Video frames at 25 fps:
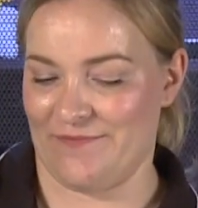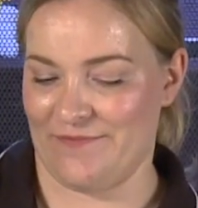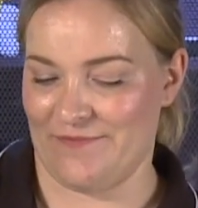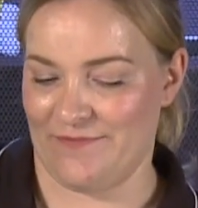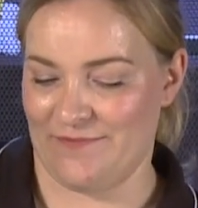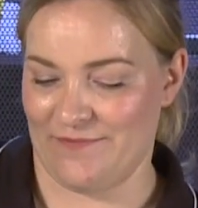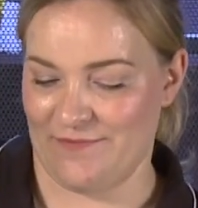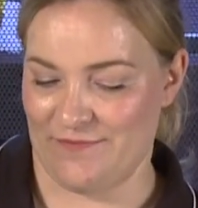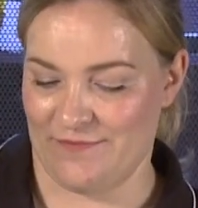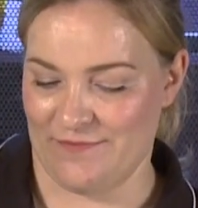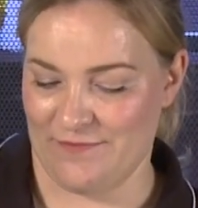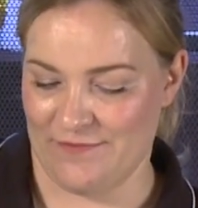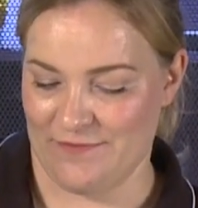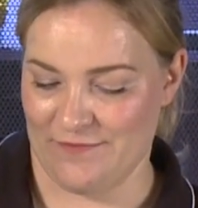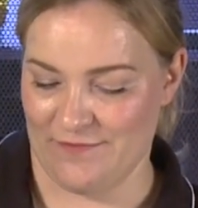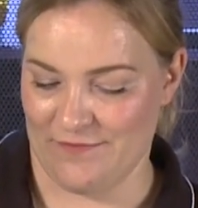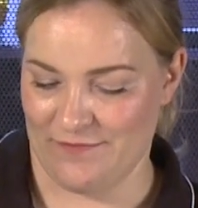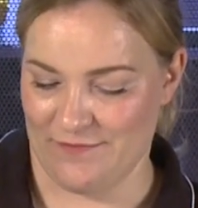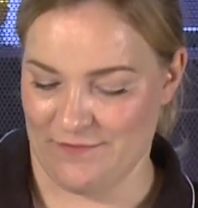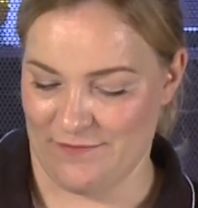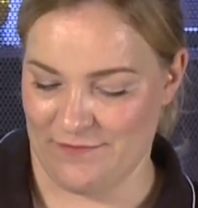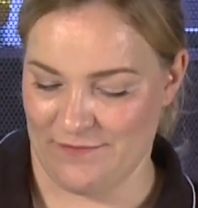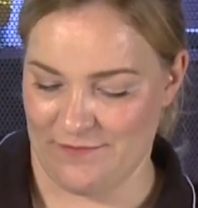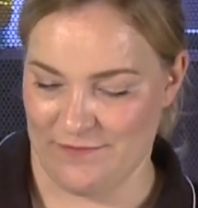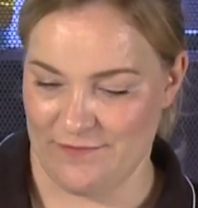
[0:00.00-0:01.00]

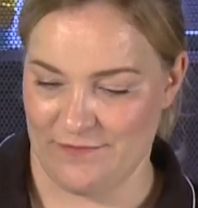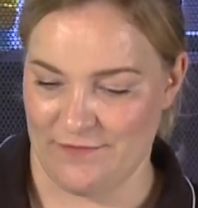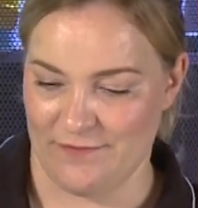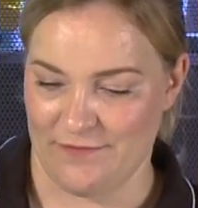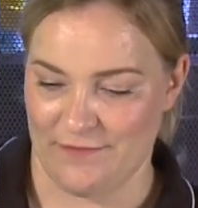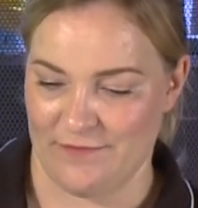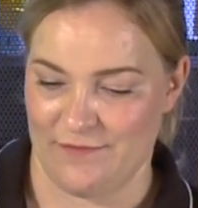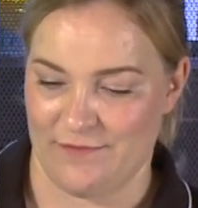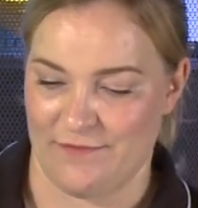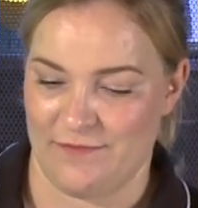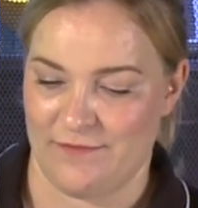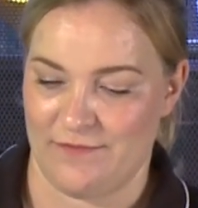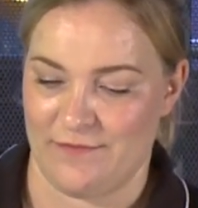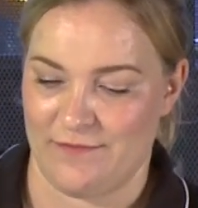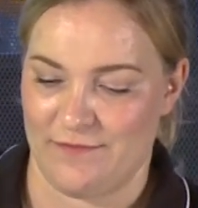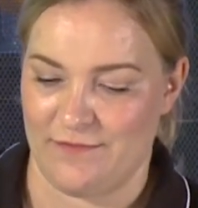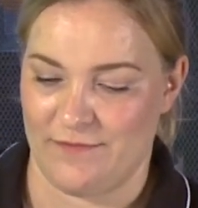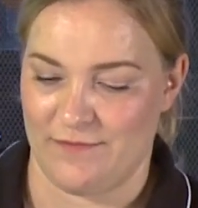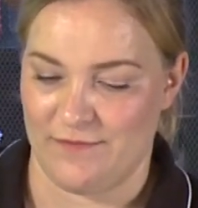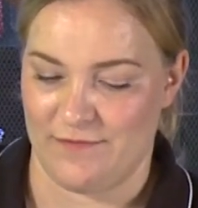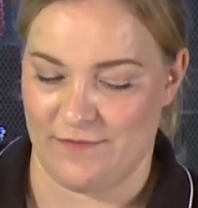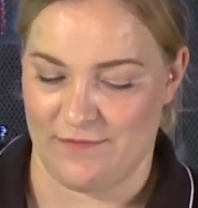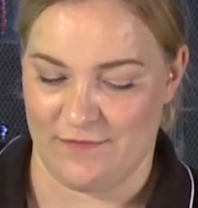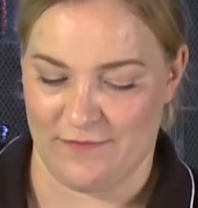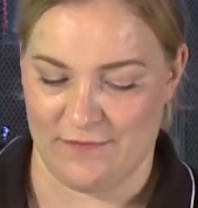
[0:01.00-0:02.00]

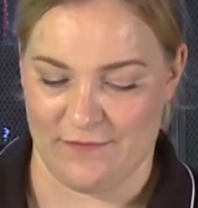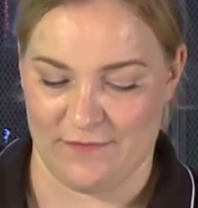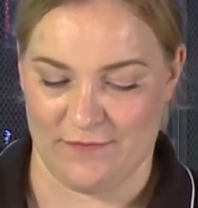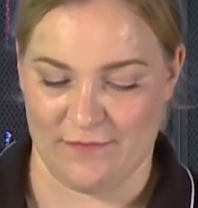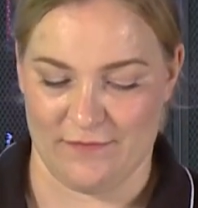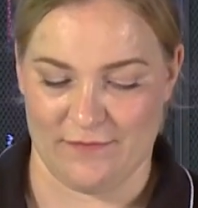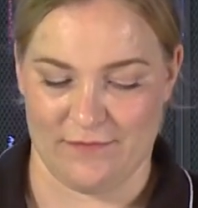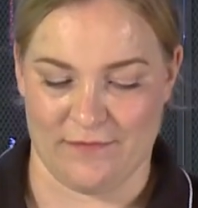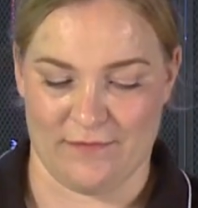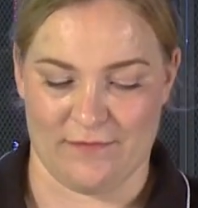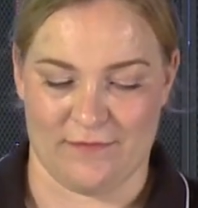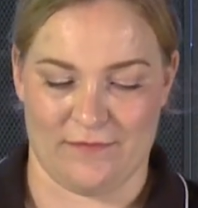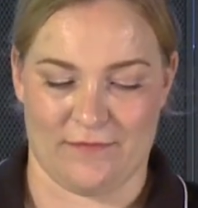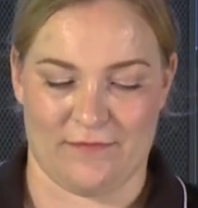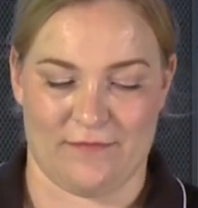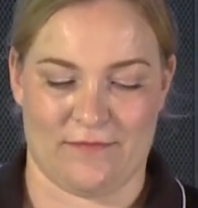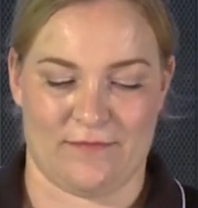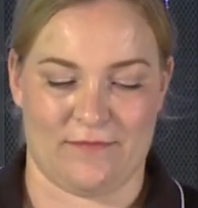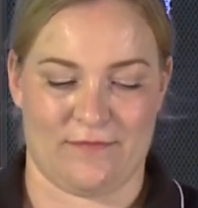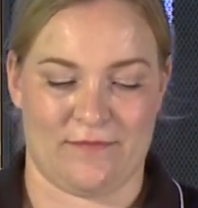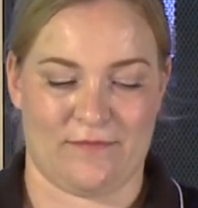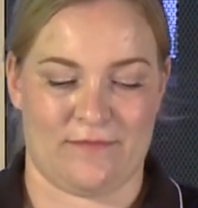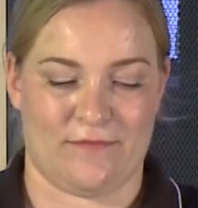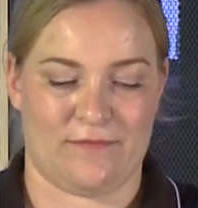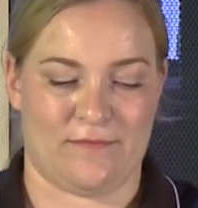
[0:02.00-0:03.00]

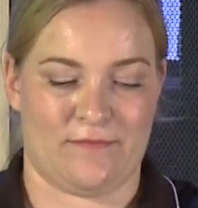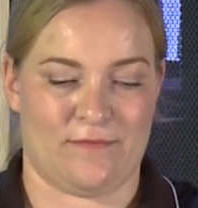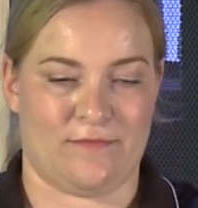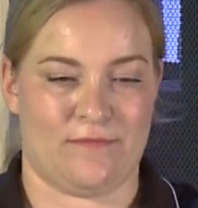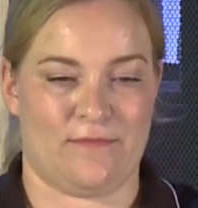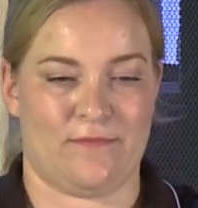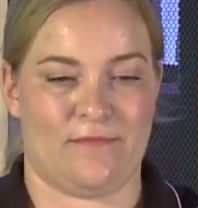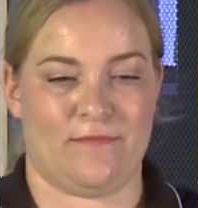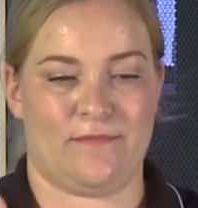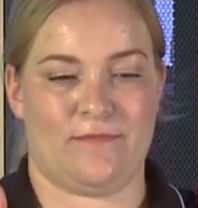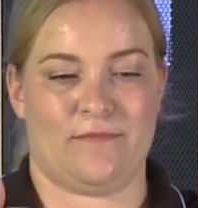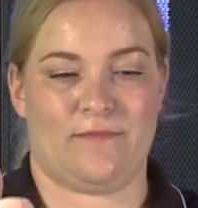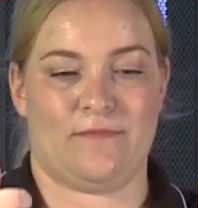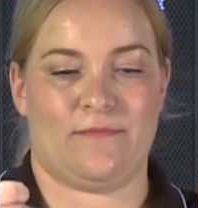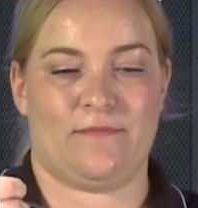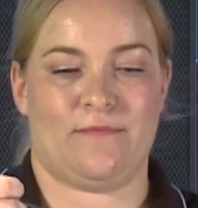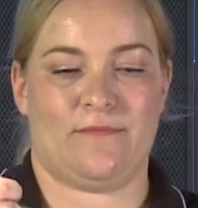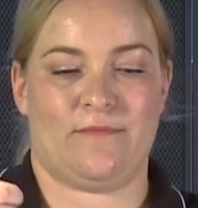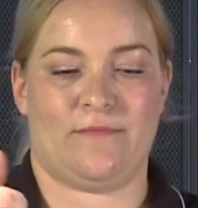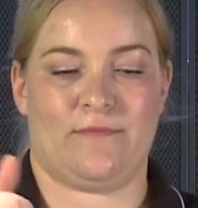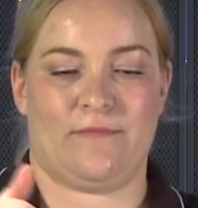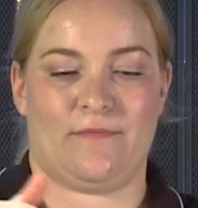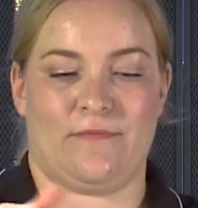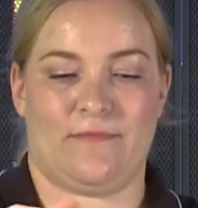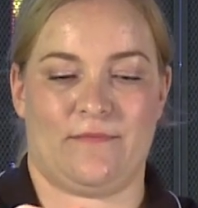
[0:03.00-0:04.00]

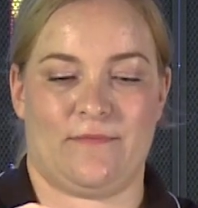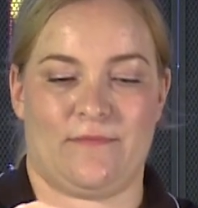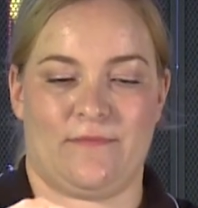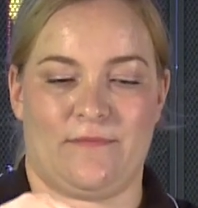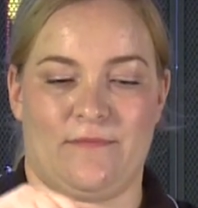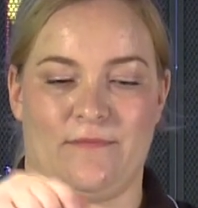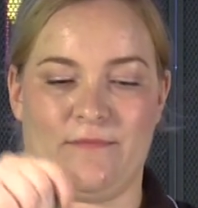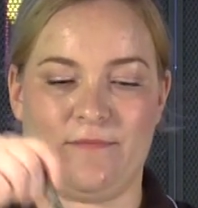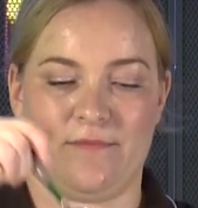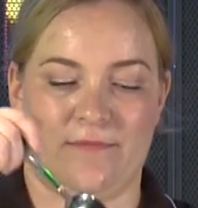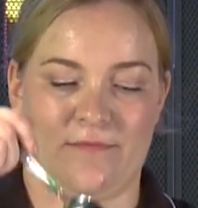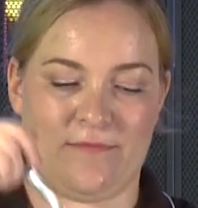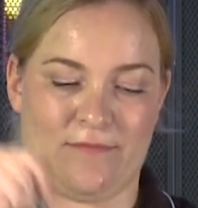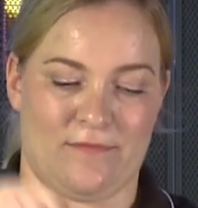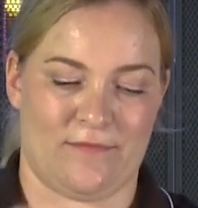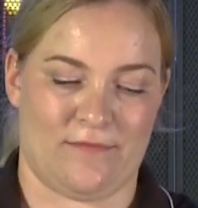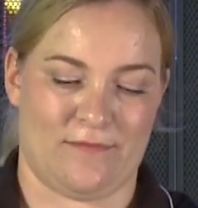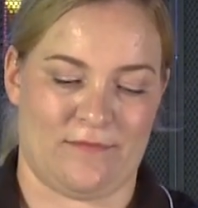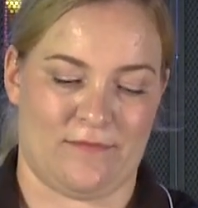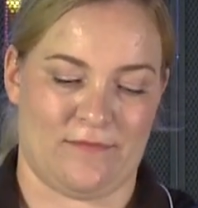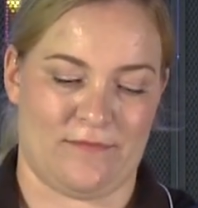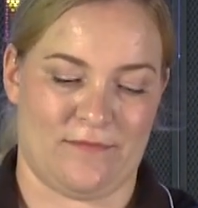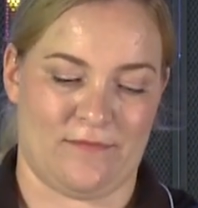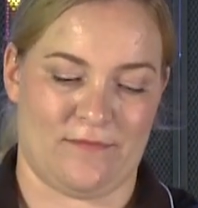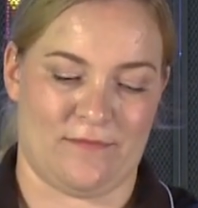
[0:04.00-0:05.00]

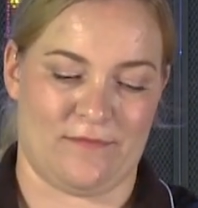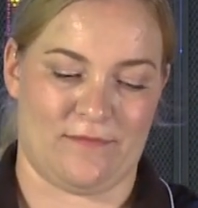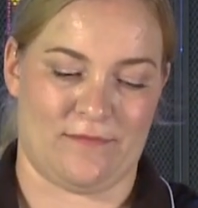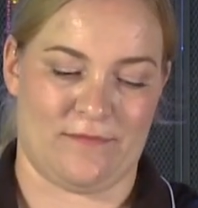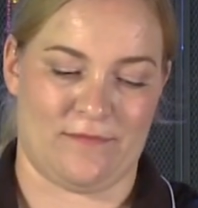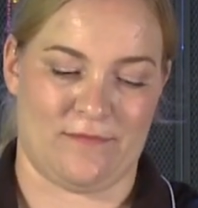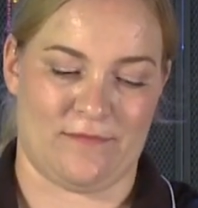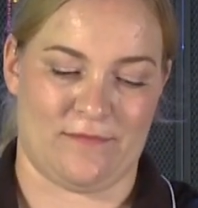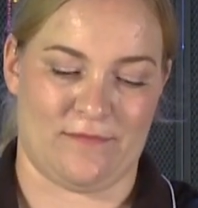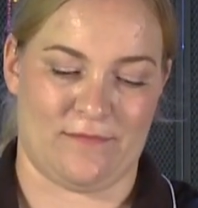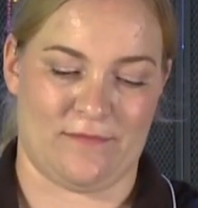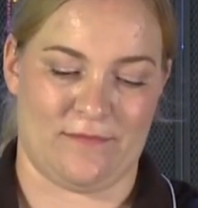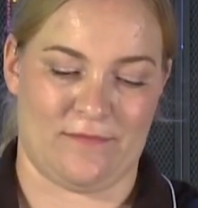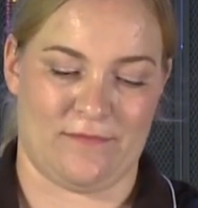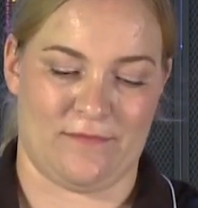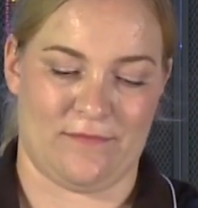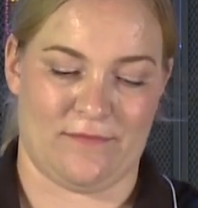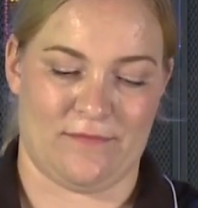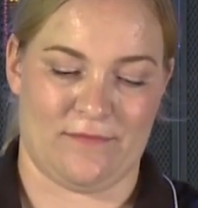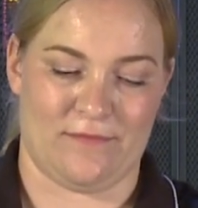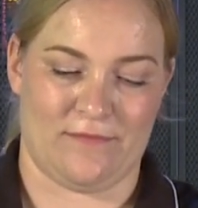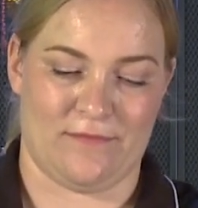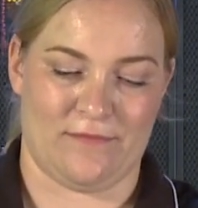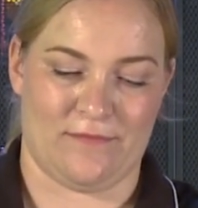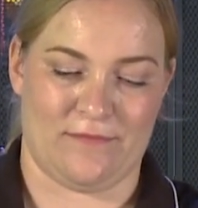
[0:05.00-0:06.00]

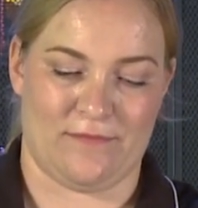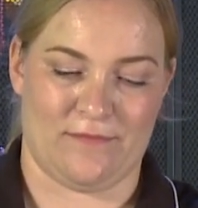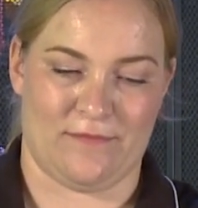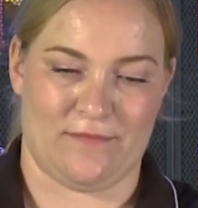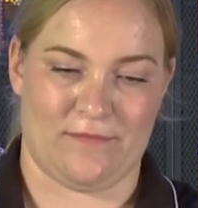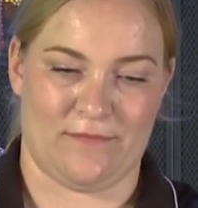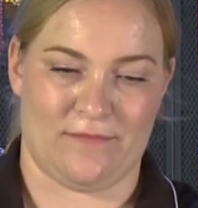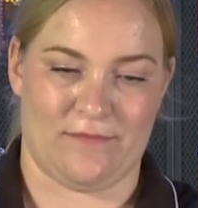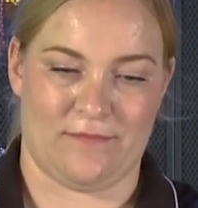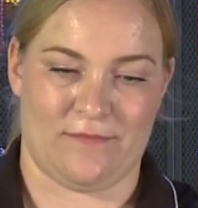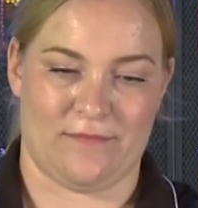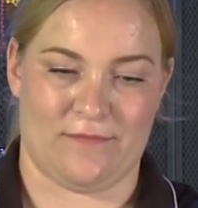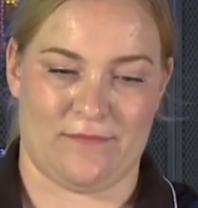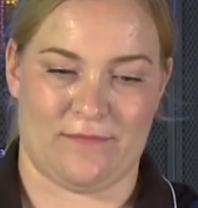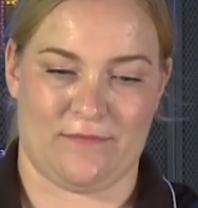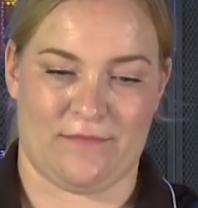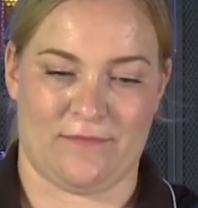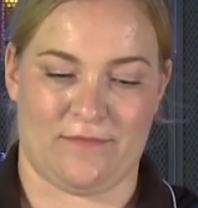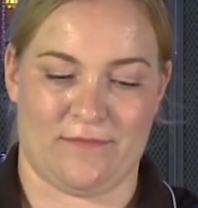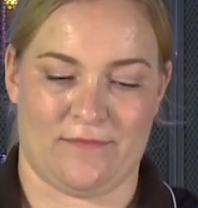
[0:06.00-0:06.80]
[no speech]